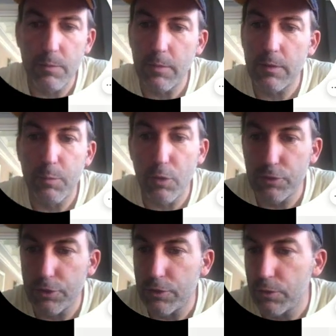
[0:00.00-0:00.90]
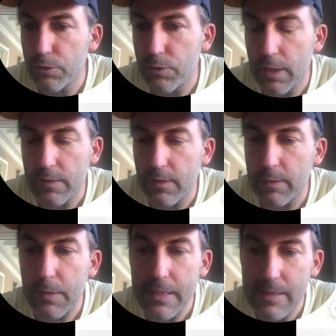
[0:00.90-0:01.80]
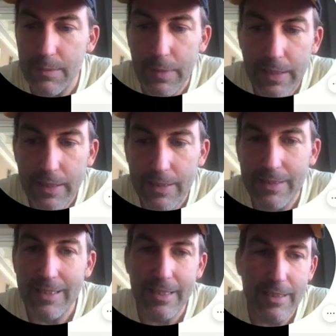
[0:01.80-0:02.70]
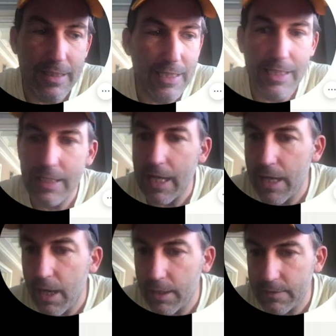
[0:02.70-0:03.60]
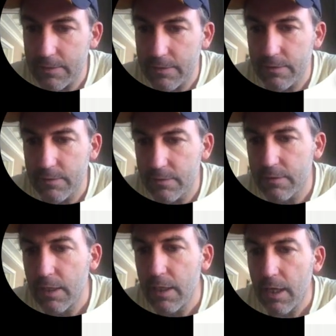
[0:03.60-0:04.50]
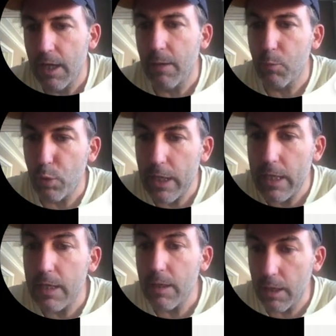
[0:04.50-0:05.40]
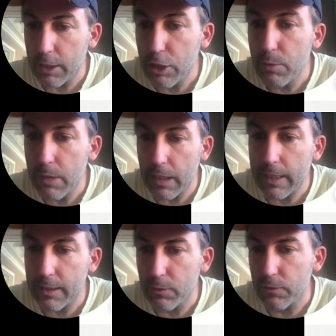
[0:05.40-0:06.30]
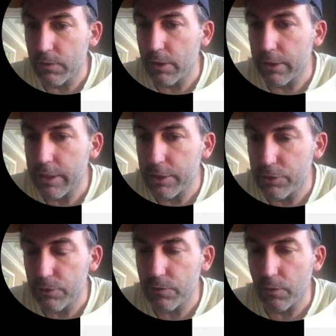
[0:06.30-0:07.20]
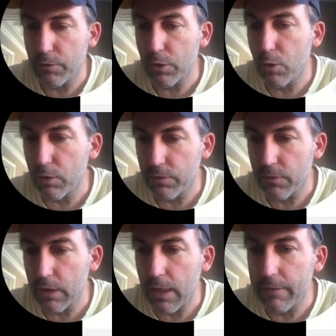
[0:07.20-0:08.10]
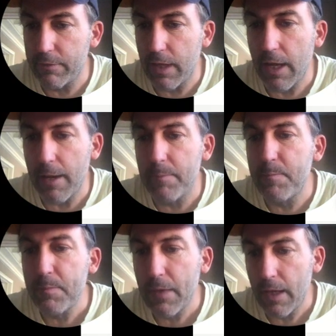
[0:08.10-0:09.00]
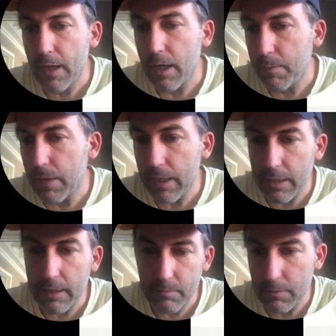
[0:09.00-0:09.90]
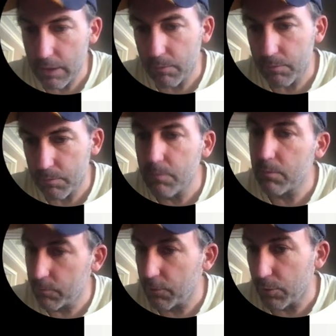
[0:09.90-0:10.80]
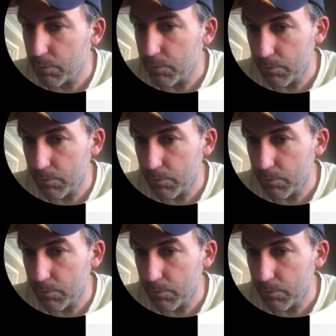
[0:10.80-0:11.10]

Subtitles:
exposure to things like PCB, DDT, dioxins. We accumulate those in our tissues over the course of our lifetime. And it, for